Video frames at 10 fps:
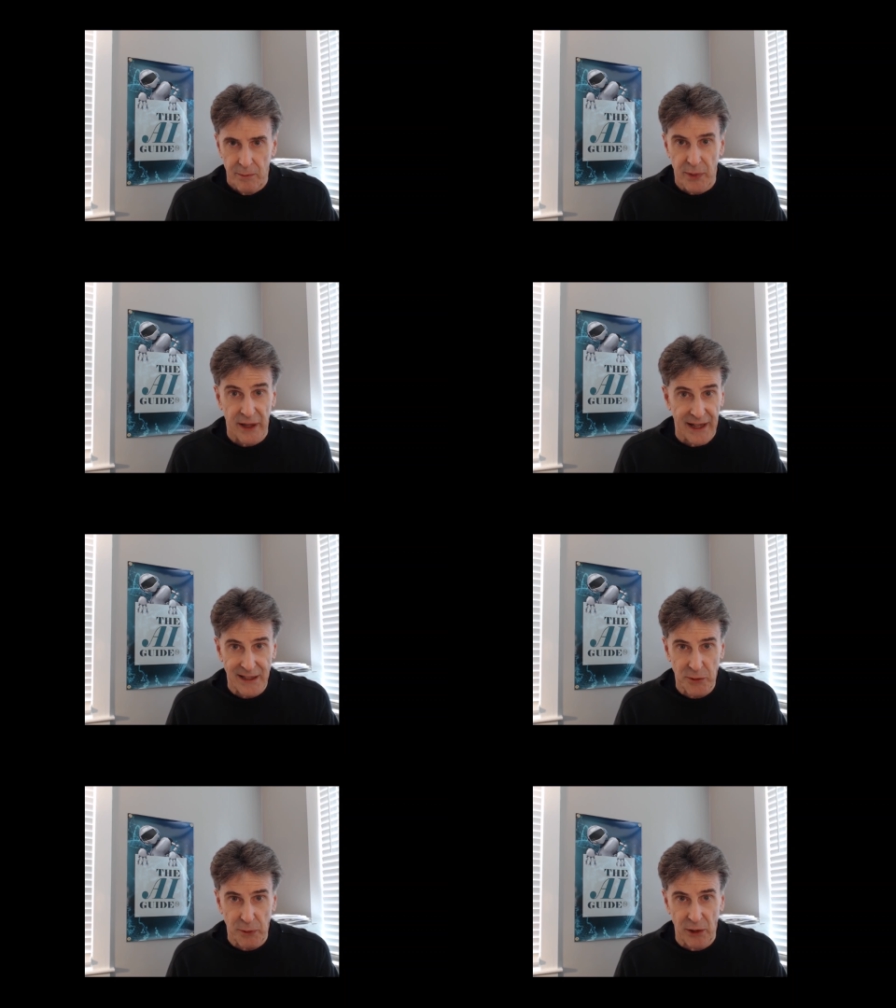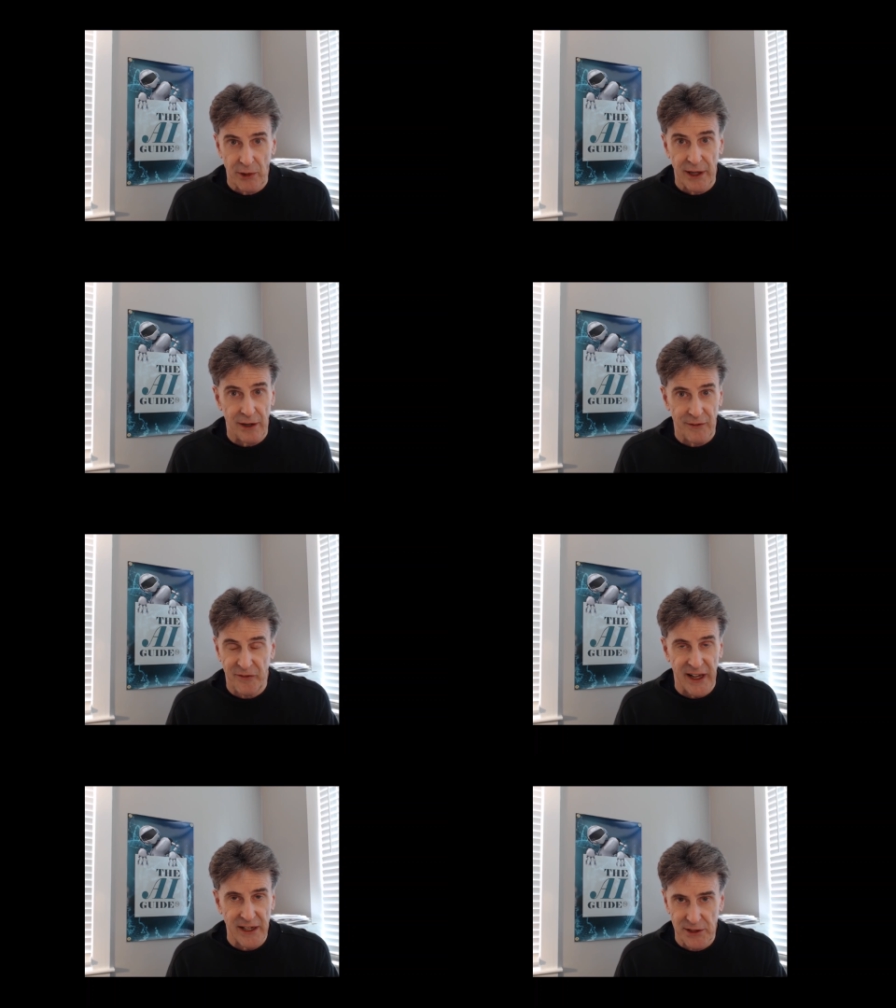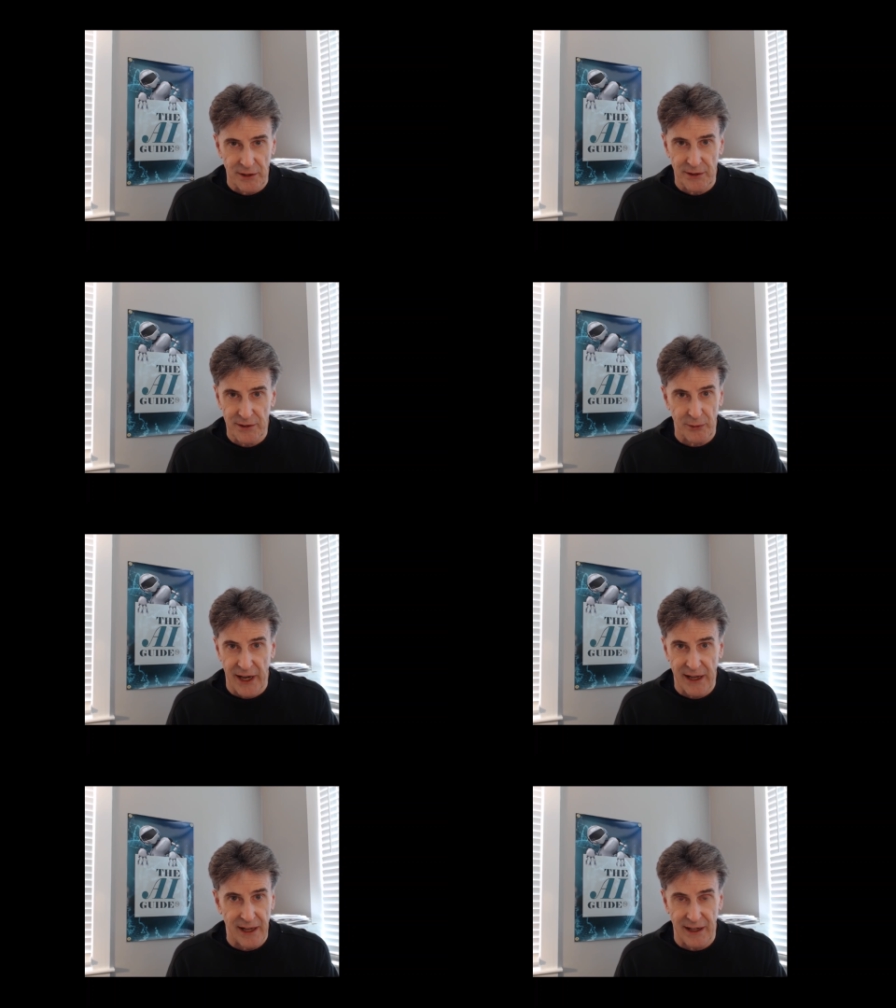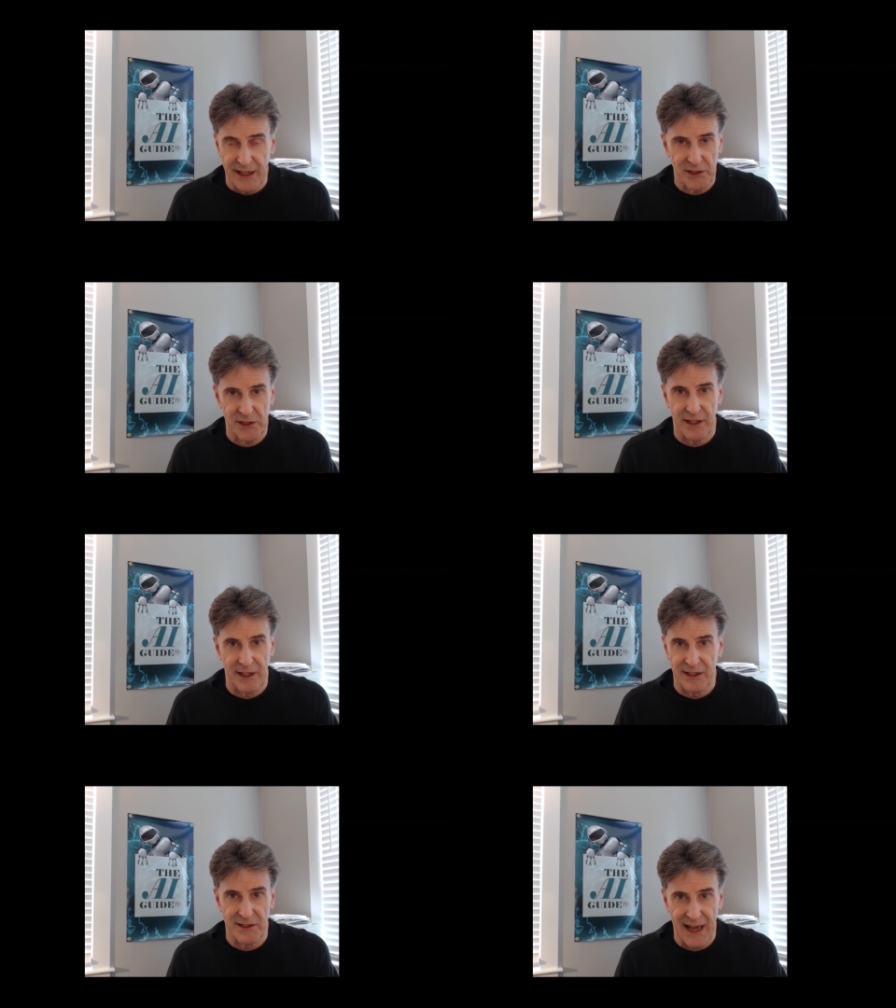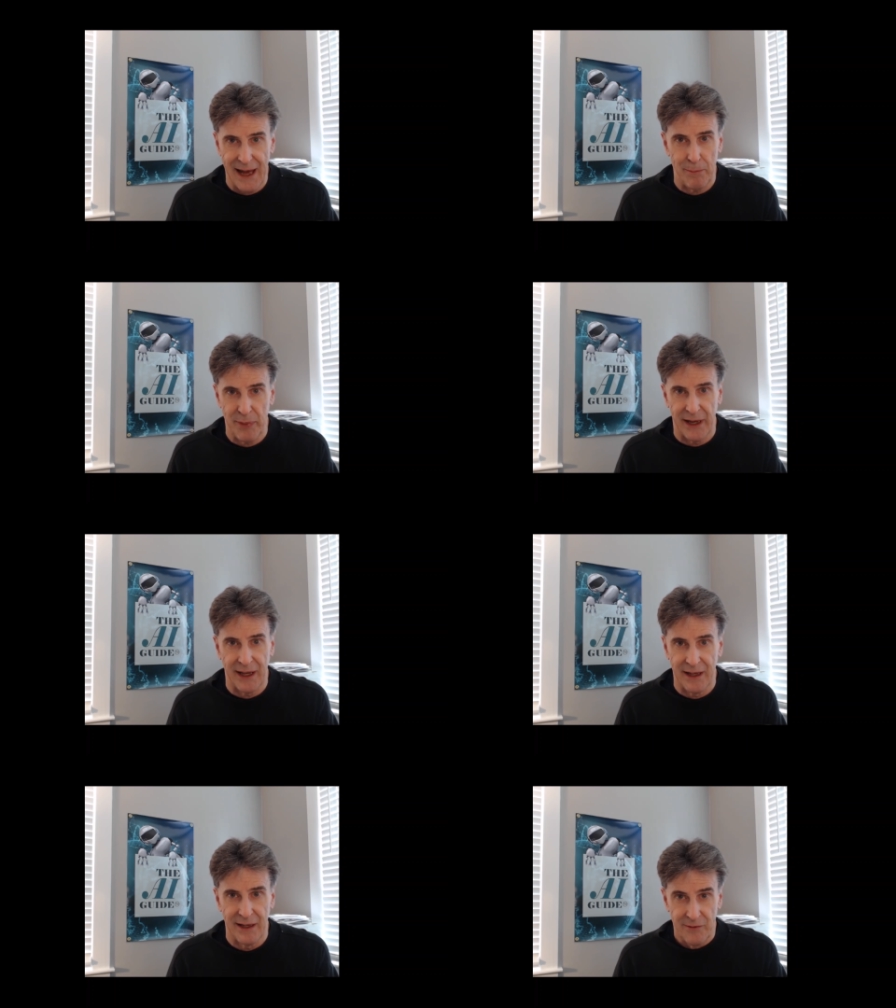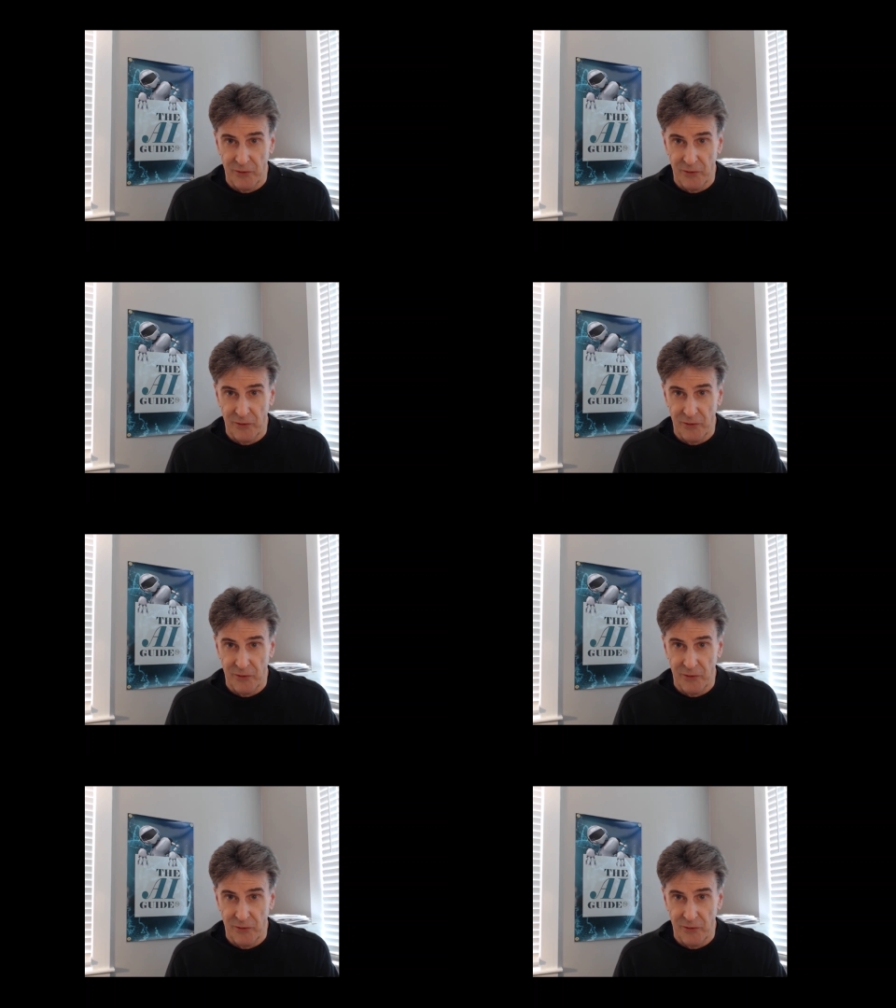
But let's be real, facial recognition is happening.